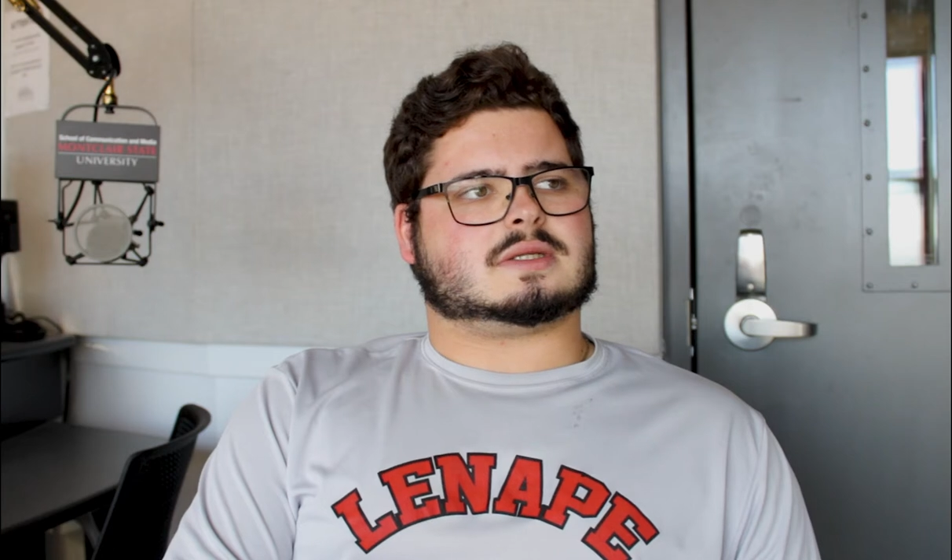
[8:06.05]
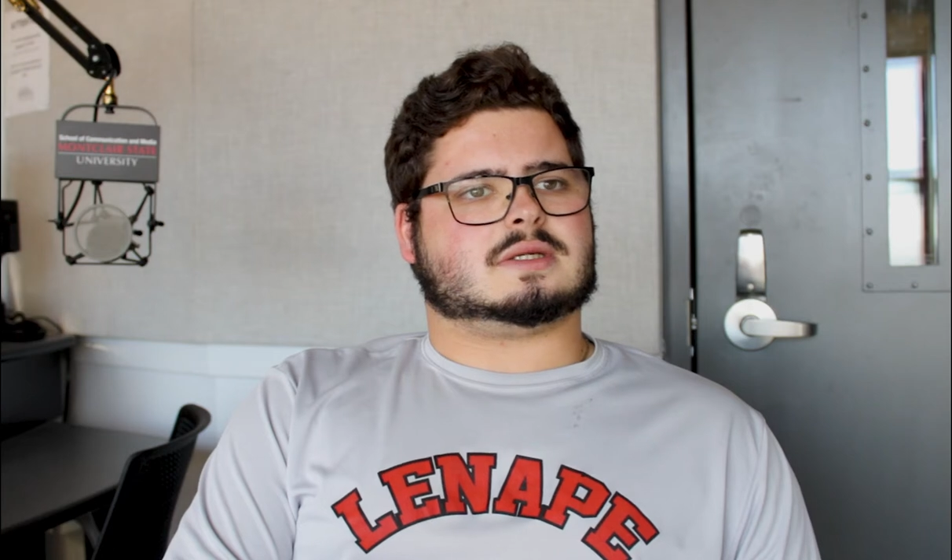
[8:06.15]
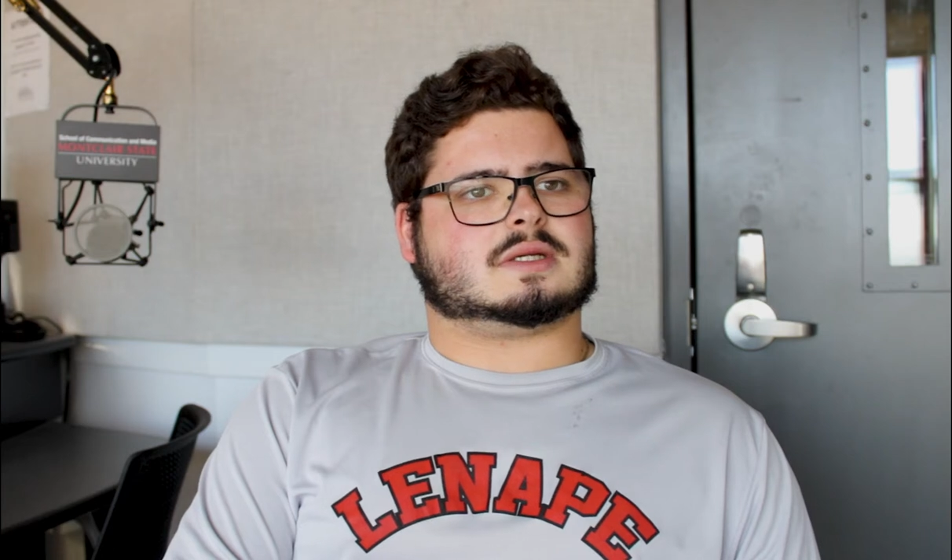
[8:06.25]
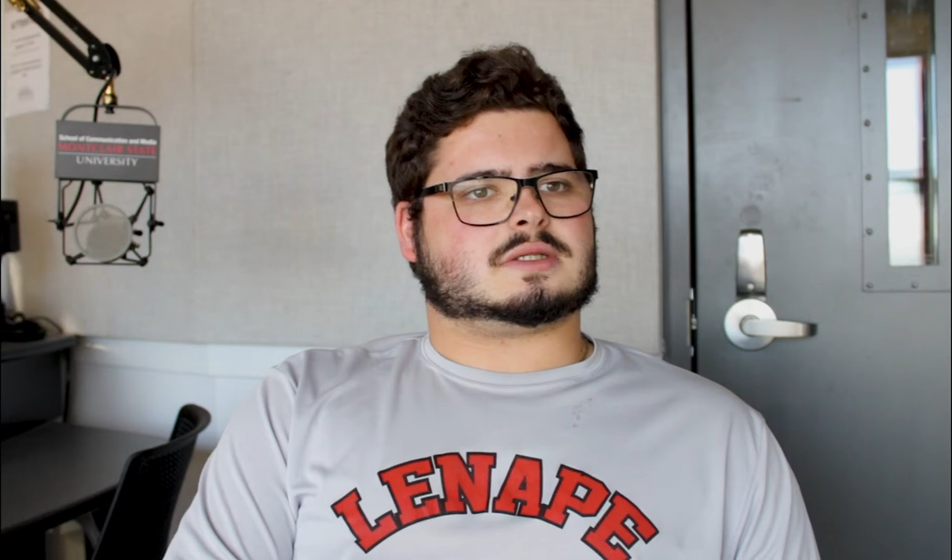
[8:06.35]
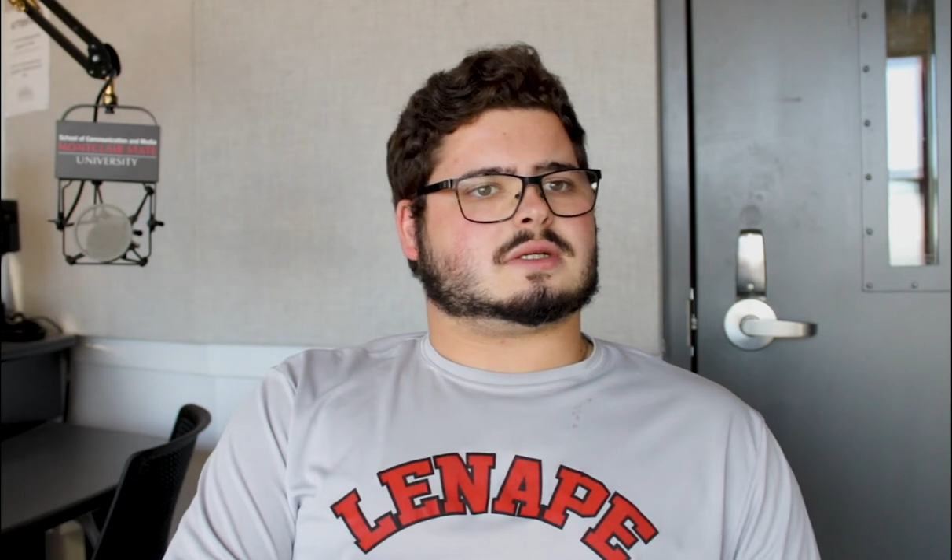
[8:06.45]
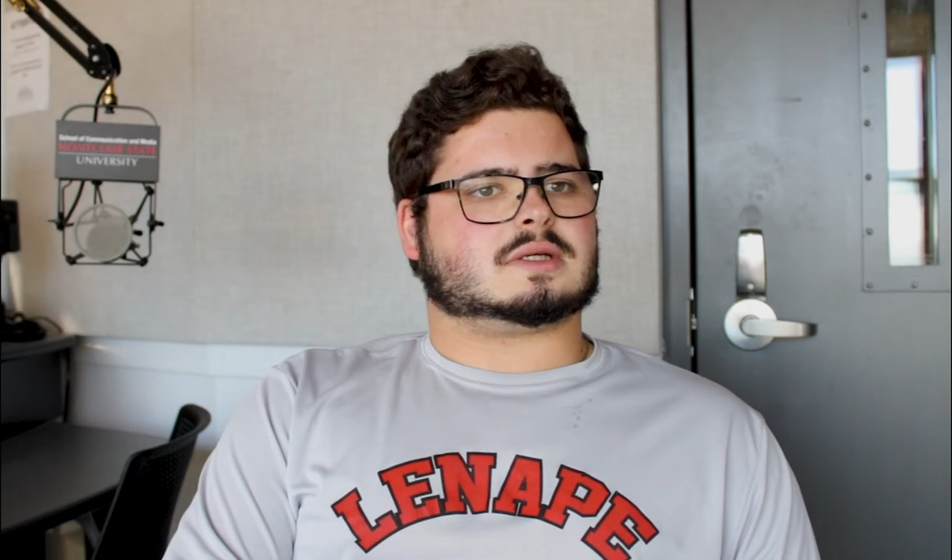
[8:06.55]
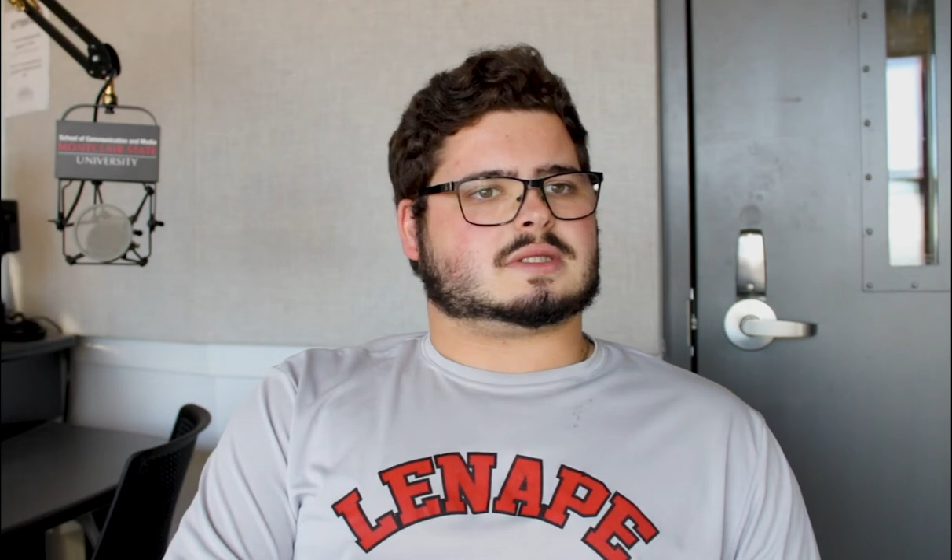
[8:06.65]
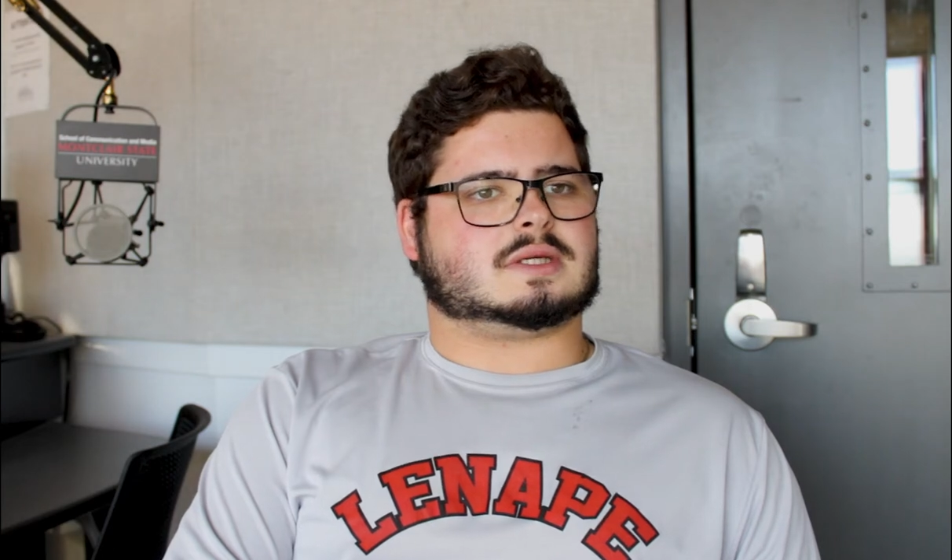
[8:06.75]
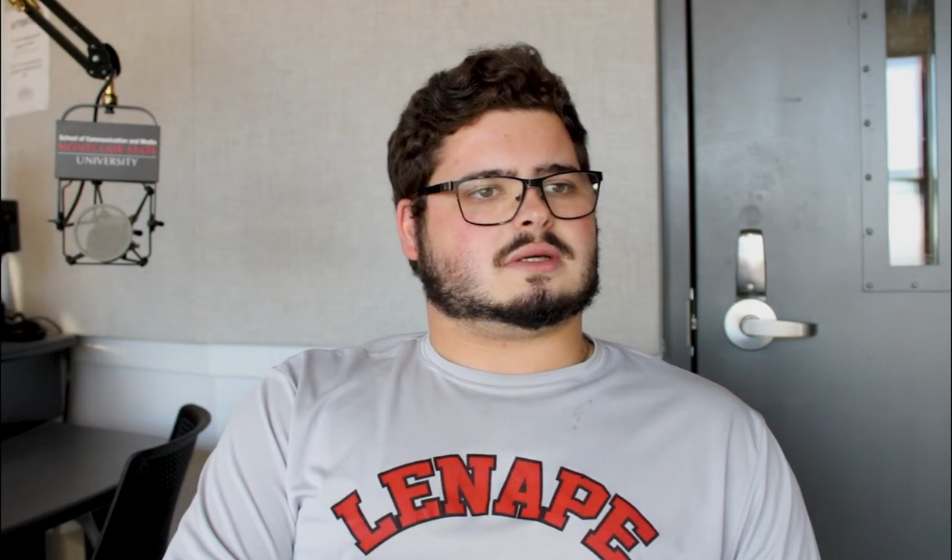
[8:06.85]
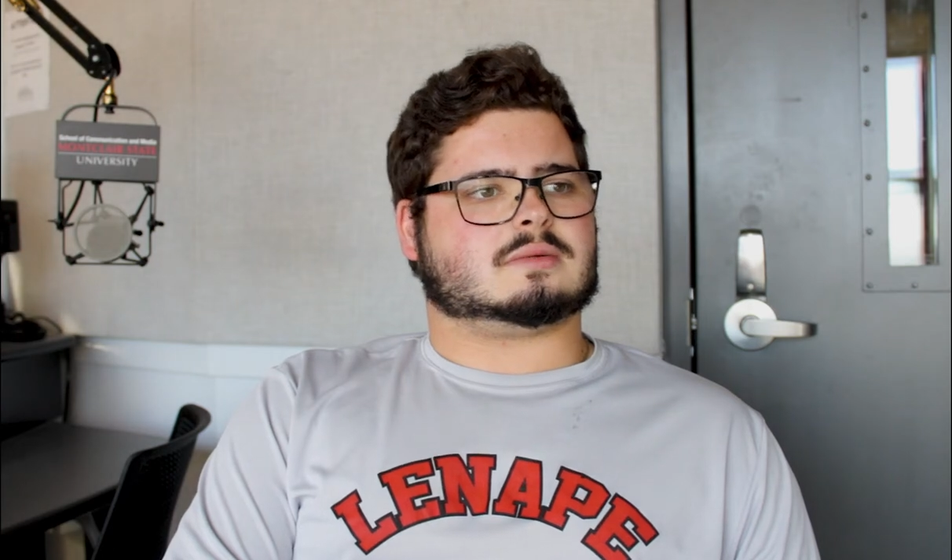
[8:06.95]
the engineering
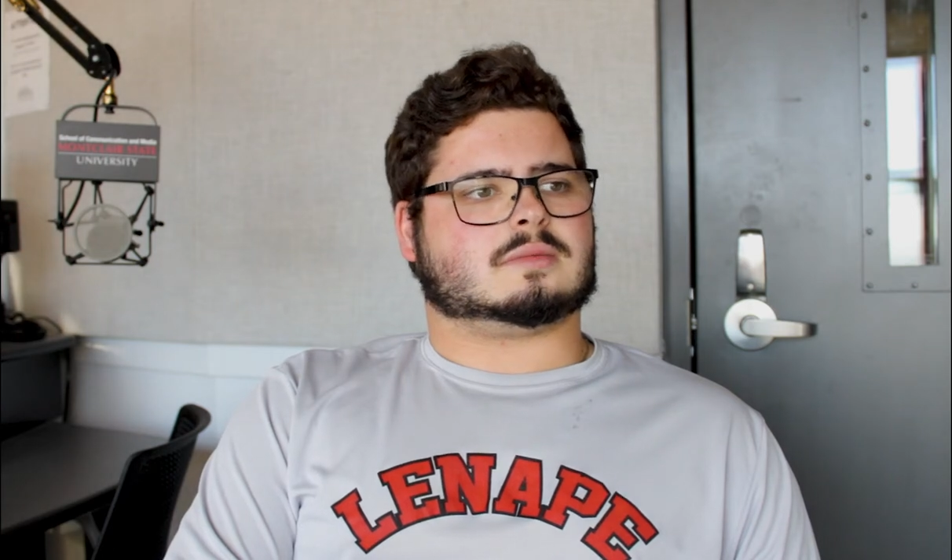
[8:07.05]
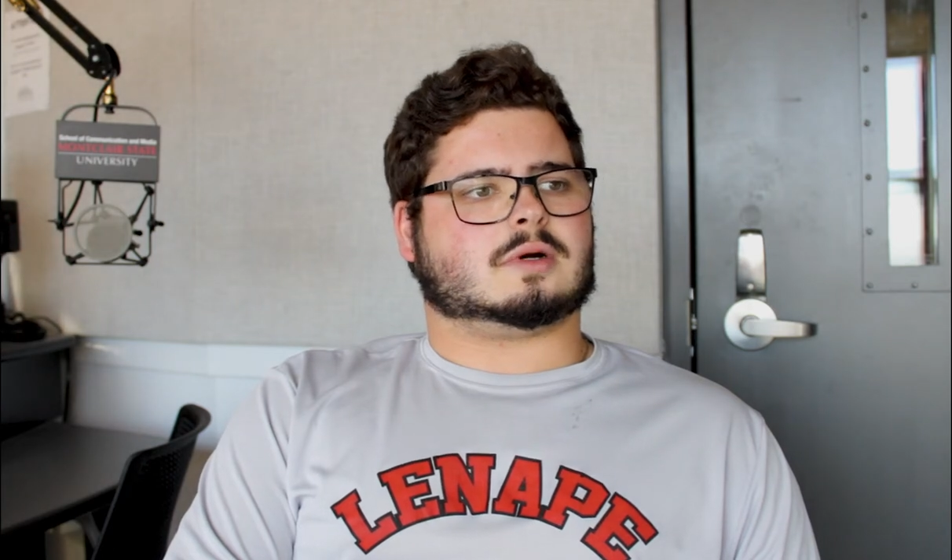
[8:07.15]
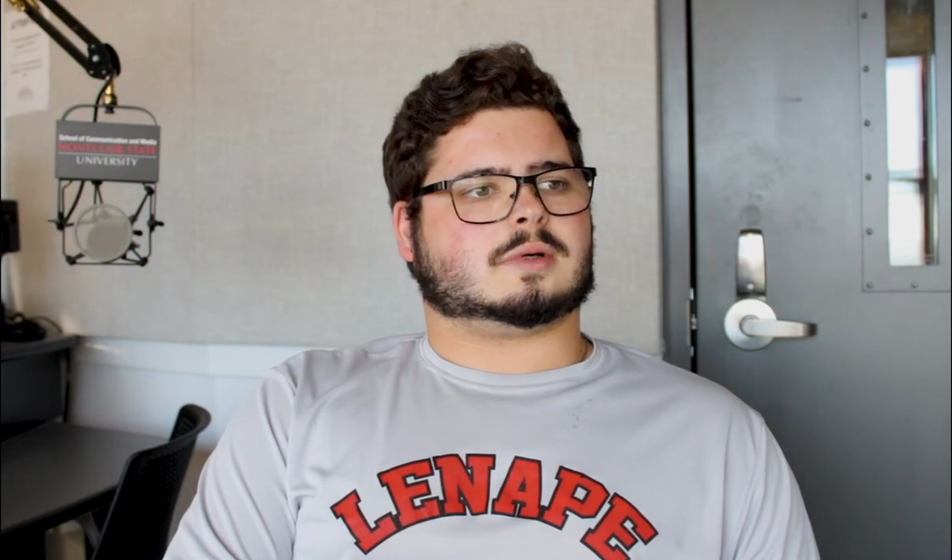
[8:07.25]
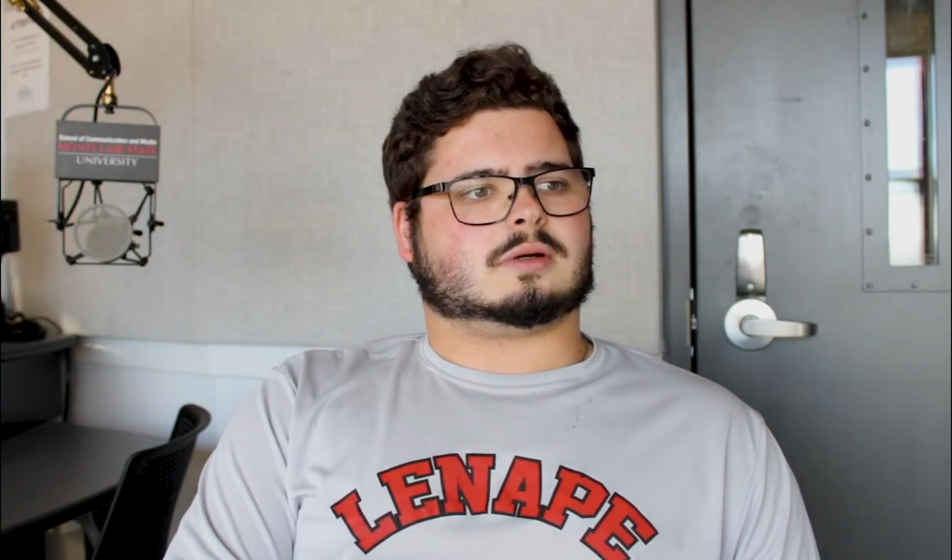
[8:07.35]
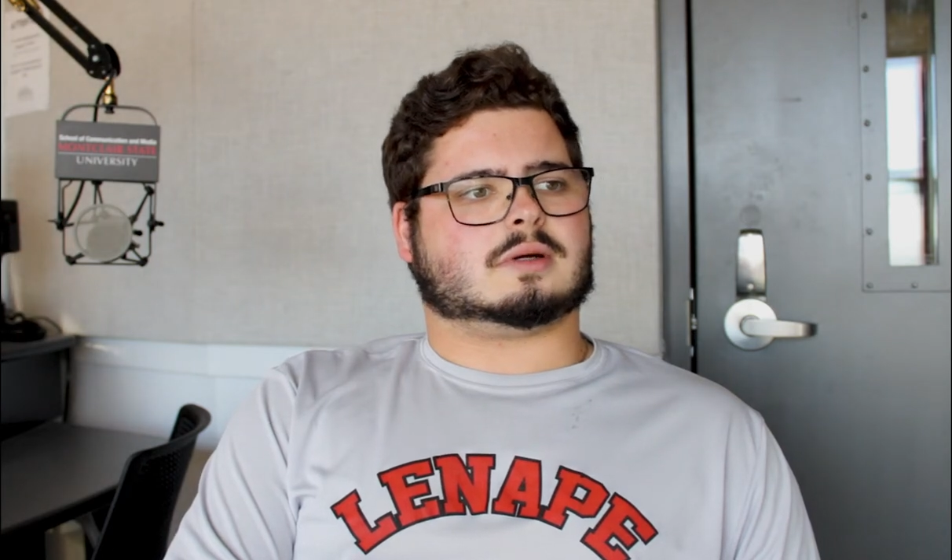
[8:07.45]
team are my